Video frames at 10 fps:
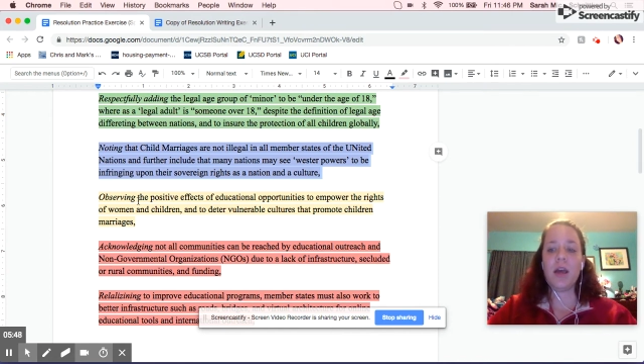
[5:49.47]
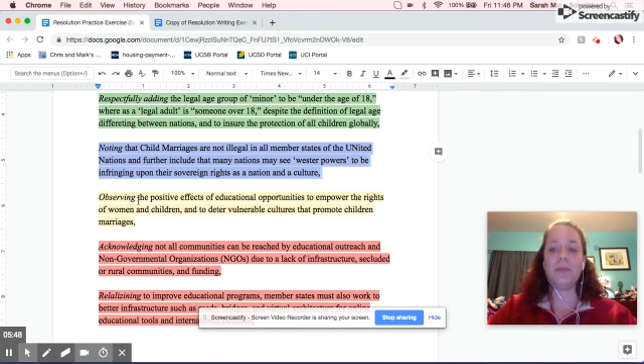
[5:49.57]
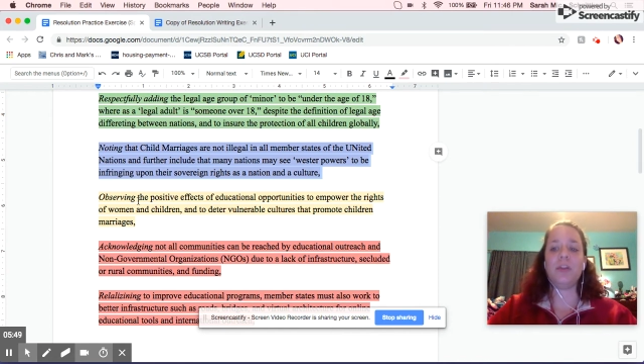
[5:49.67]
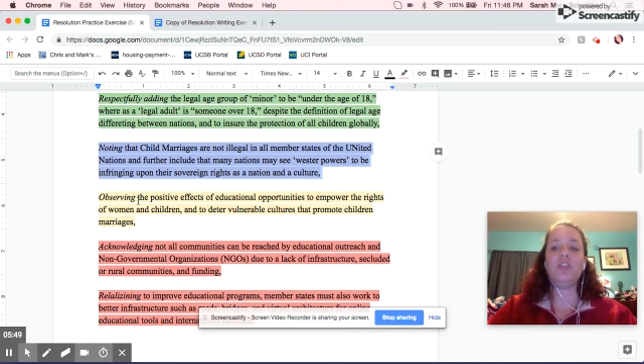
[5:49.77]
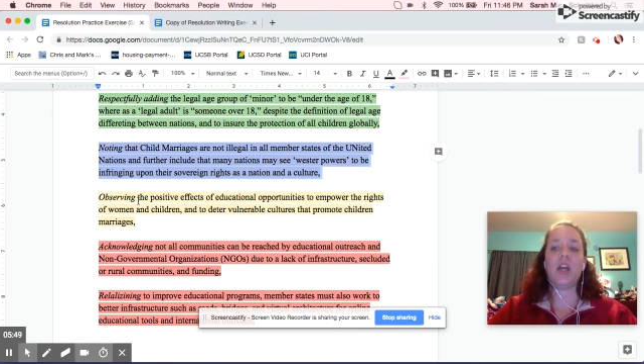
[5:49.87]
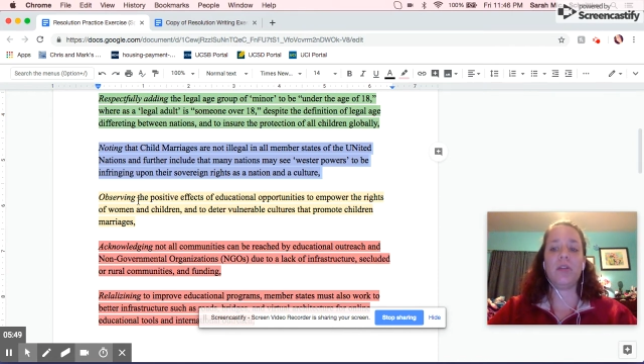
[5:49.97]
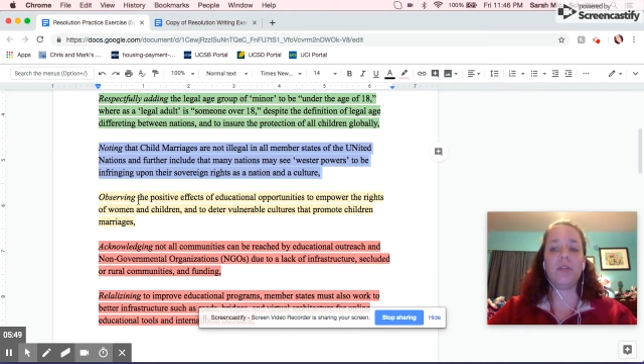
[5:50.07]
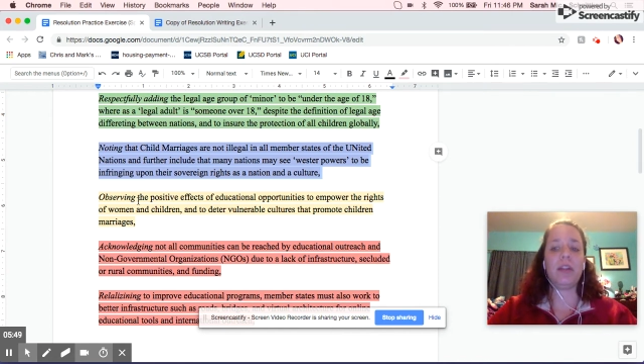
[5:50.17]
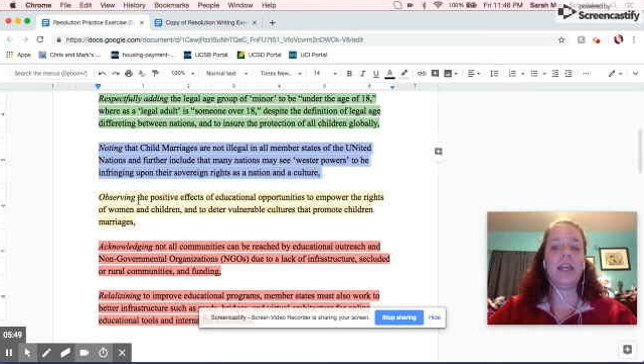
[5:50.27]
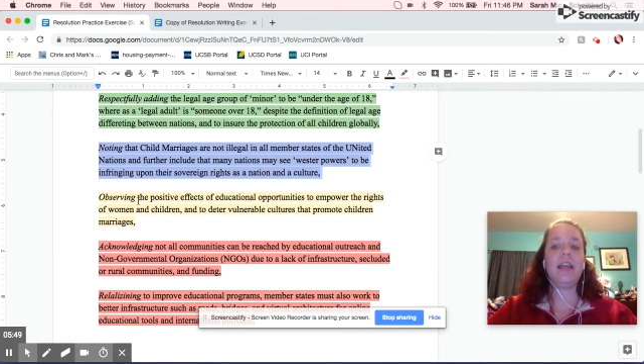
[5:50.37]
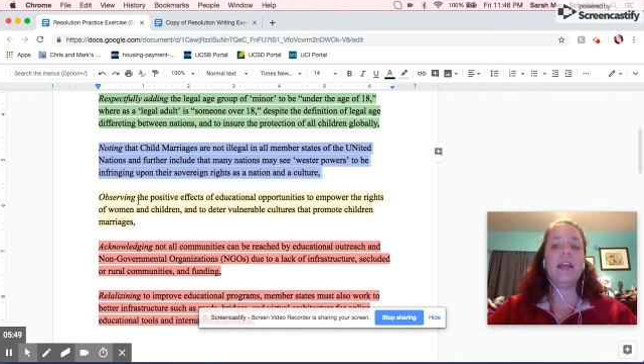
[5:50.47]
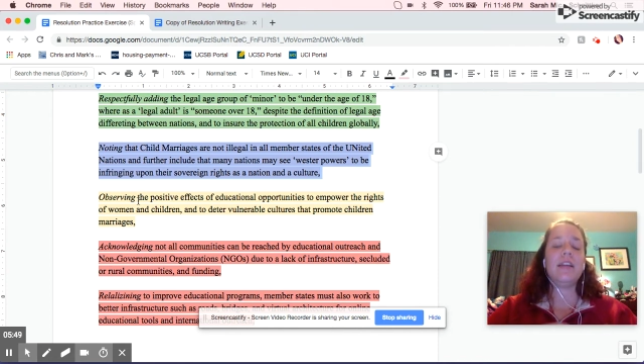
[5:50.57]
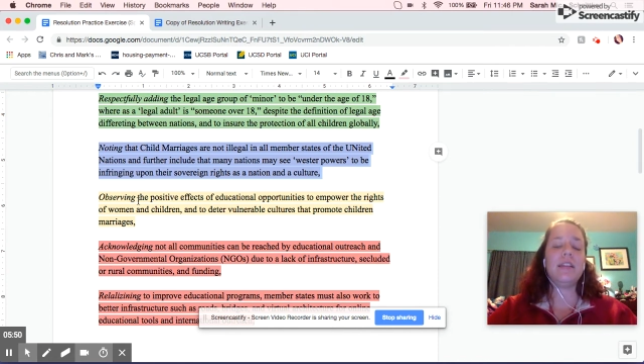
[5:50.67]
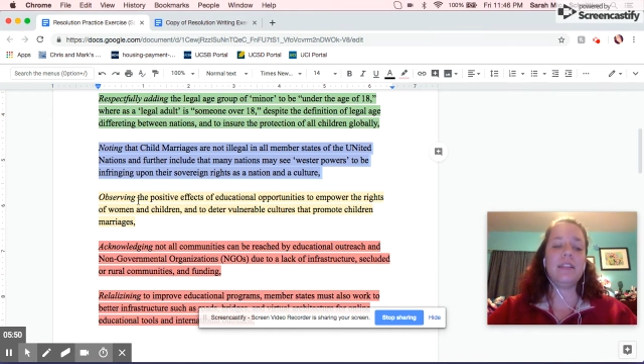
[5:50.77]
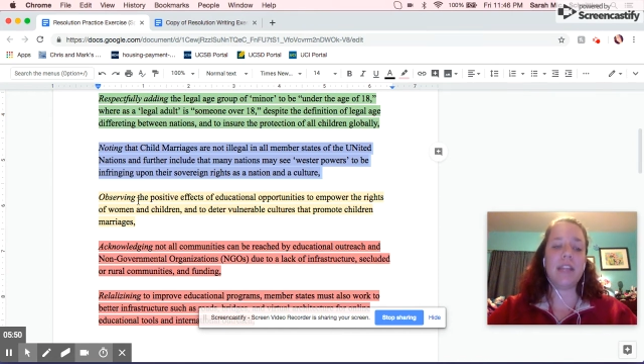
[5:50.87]
but generally
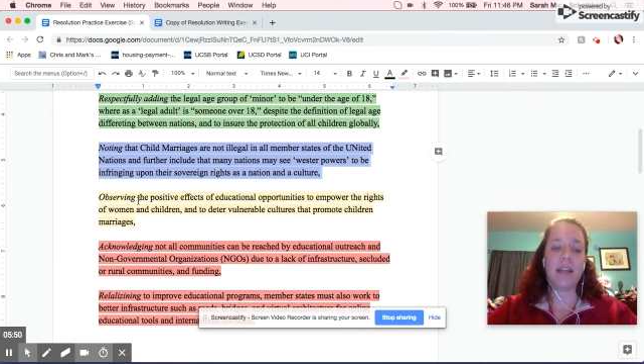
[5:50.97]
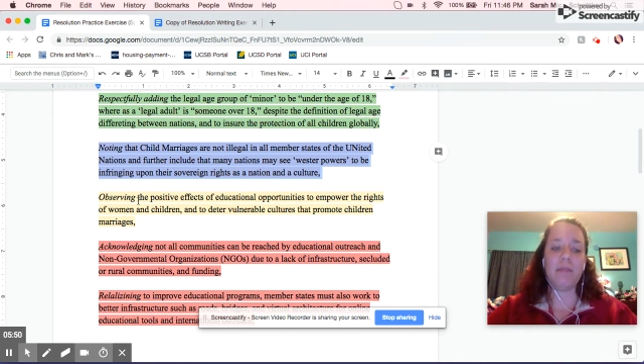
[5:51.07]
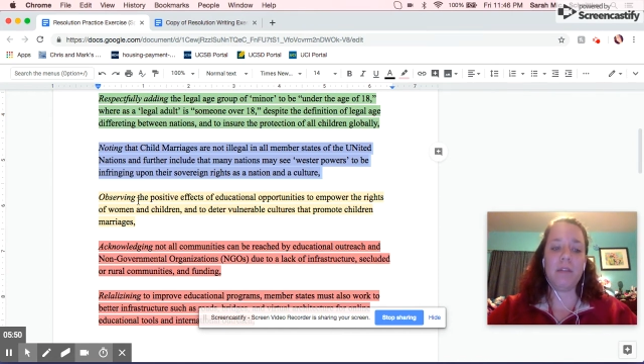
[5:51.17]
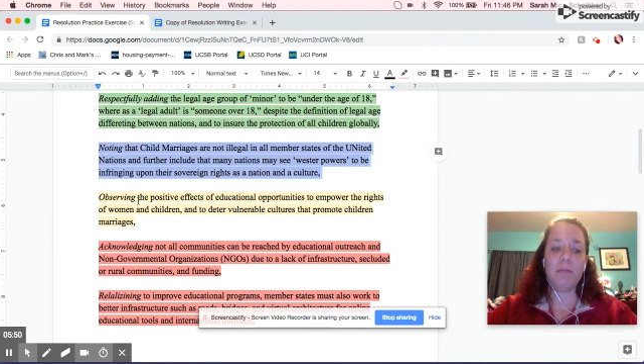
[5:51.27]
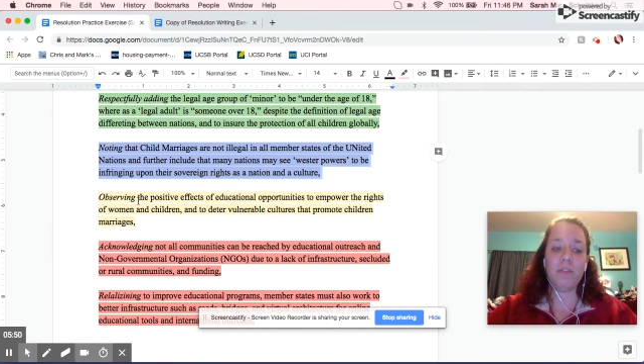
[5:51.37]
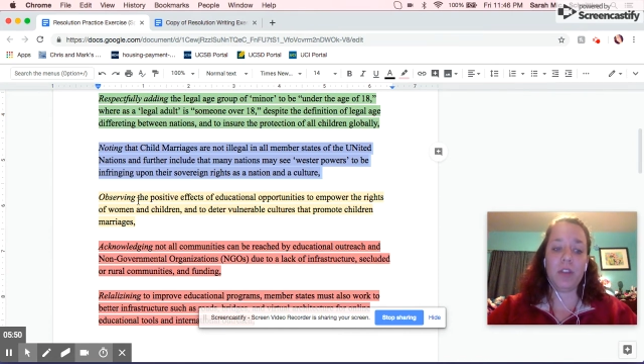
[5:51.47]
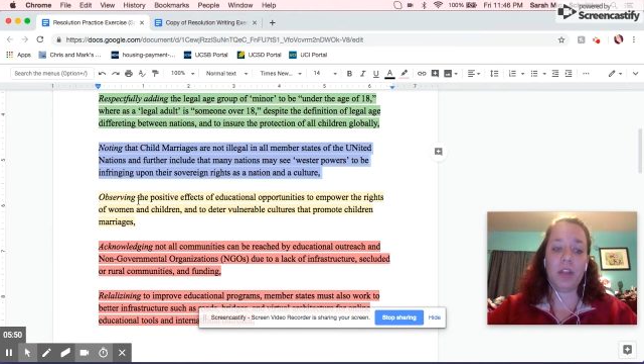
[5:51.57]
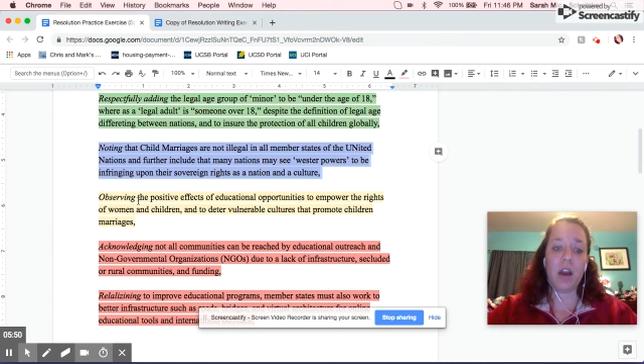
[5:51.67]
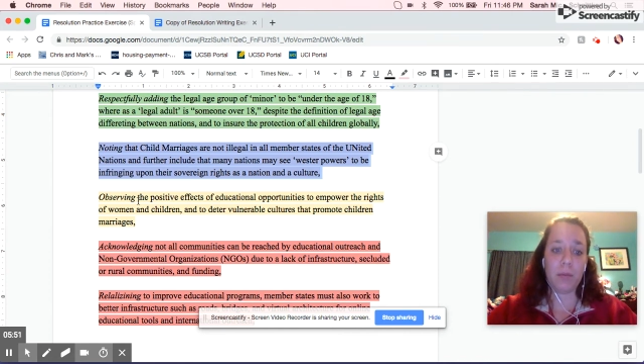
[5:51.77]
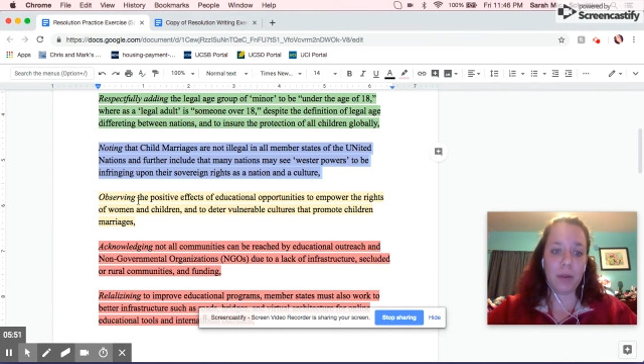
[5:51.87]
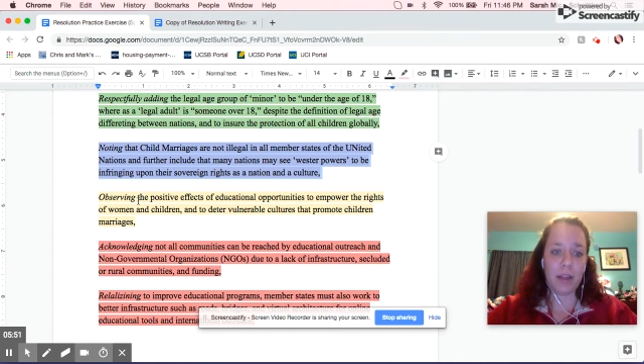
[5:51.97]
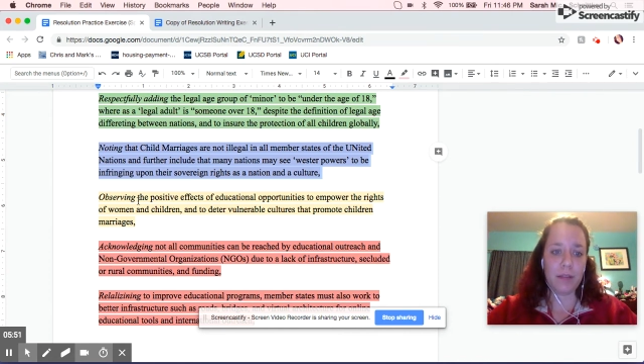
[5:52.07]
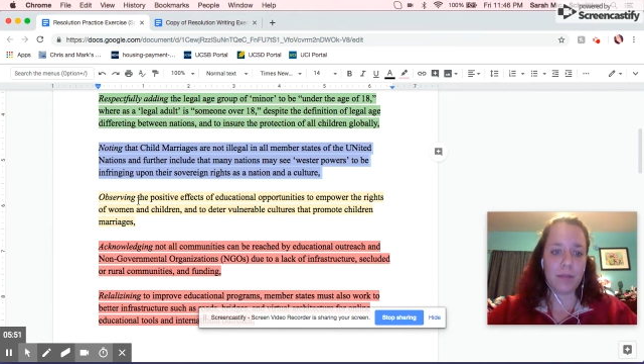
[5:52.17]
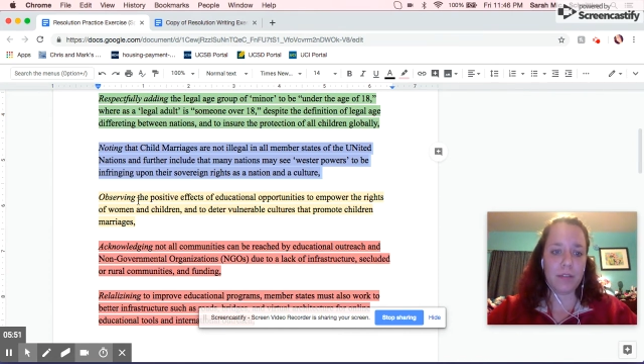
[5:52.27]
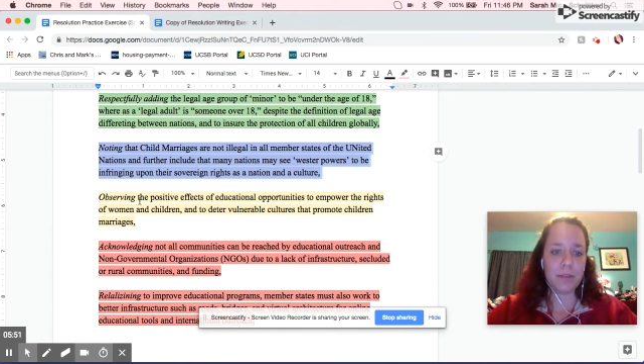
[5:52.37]
save them for the
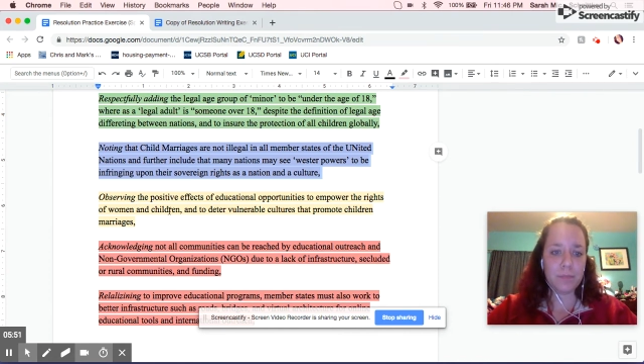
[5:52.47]
operatives.